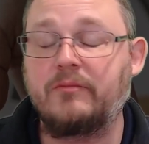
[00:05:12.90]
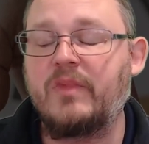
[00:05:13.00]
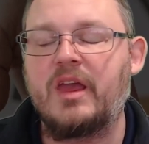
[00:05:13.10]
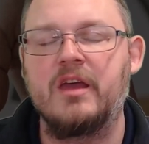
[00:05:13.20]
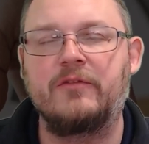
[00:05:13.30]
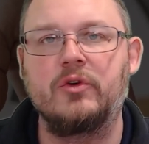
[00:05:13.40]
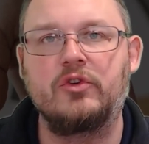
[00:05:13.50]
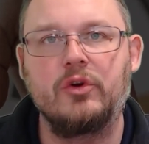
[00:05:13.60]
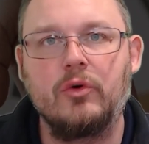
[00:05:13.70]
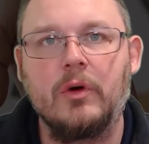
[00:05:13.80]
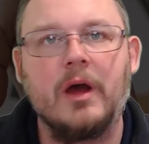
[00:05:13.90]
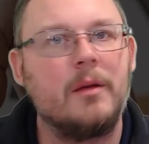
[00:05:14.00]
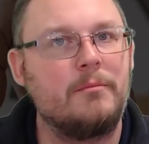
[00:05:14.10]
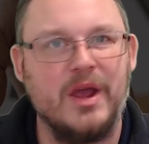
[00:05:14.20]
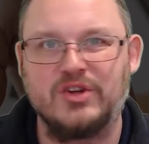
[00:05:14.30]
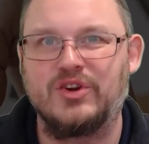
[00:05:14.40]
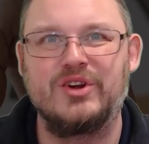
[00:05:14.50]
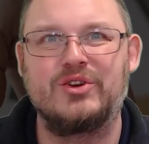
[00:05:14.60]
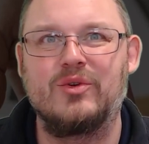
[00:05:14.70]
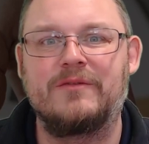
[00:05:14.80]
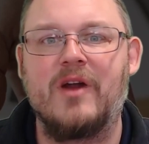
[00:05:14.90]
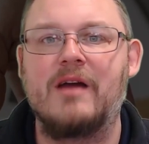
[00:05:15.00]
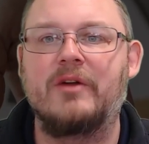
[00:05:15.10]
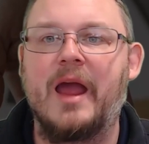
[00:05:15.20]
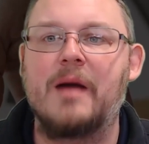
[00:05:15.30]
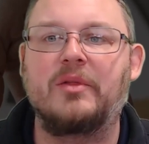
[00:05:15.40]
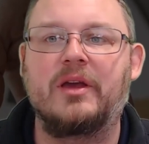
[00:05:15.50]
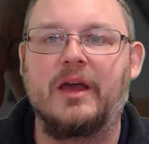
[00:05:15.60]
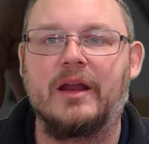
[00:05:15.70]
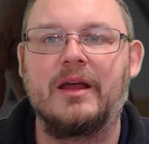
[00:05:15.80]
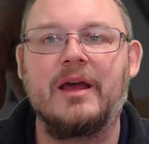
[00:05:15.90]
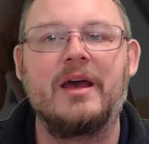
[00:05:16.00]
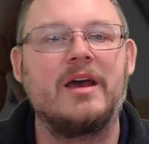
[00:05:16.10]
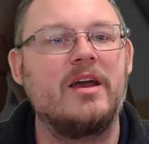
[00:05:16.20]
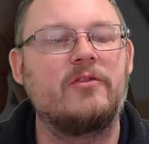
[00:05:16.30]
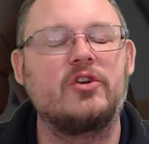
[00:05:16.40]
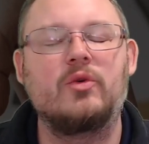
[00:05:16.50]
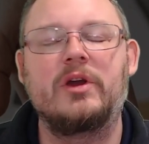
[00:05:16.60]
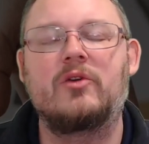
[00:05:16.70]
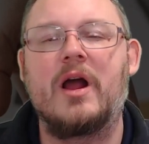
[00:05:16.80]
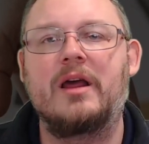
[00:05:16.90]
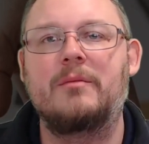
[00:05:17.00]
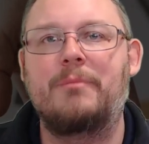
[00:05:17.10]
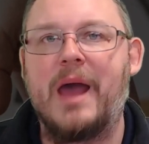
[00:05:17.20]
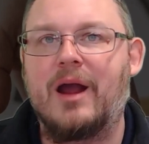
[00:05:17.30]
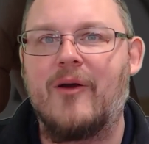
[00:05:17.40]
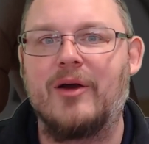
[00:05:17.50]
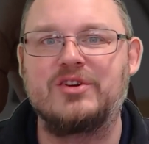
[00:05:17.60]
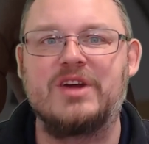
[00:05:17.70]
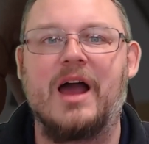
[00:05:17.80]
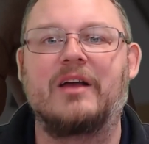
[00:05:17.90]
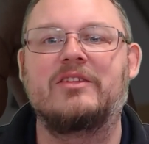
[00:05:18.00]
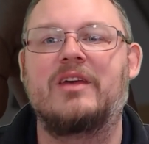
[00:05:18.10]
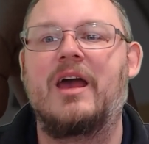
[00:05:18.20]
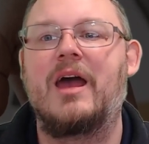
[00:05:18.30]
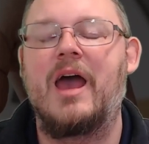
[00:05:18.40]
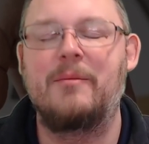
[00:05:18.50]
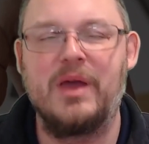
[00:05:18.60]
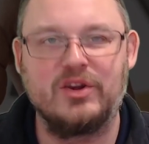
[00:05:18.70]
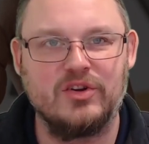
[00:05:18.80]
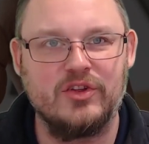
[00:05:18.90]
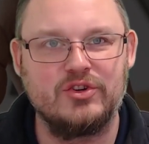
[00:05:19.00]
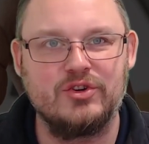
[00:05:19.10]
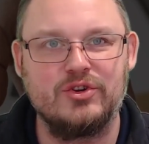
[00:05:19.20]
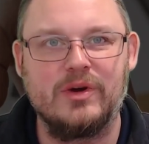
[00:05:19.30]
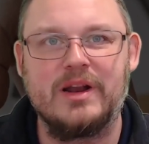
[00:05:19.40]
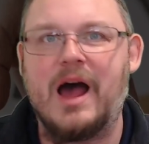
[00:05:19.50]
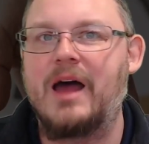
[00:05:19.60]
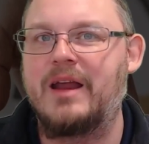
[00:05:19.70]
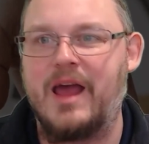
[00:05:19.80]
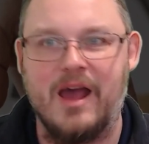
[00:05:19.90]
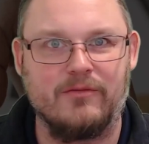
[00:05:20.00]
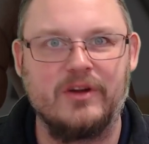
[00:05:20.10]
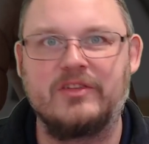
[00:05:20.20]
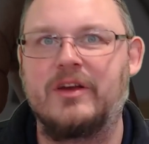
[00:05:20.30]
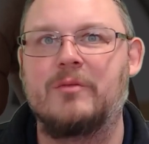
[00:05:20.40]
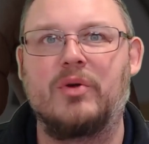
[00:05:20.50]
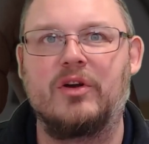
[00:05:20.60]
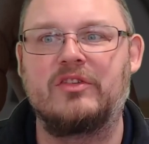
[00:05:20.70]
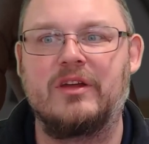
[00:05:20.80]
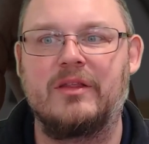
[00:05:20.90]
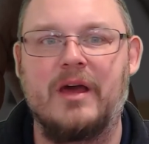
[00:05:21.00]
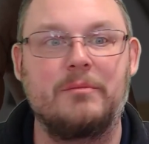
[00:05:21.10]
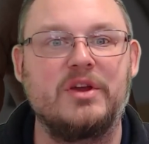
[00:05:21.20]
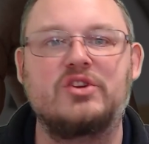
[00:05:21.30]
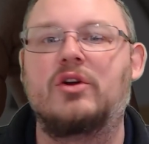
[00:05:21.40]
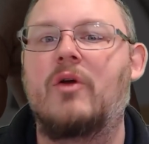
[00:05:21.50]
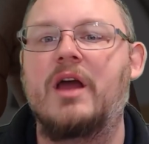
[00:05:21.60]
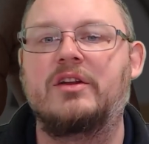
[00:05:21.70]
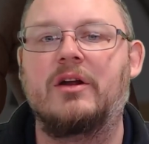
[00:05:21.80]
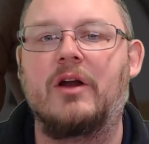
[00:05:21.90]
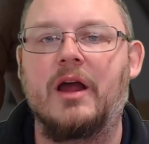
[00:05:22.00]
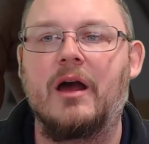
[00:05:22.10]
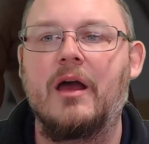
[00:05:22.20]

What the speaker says: If you do, make sure you do it for every applicant. If you're doing credit and background checks, make sure that you do it on every single person that meets your criteria.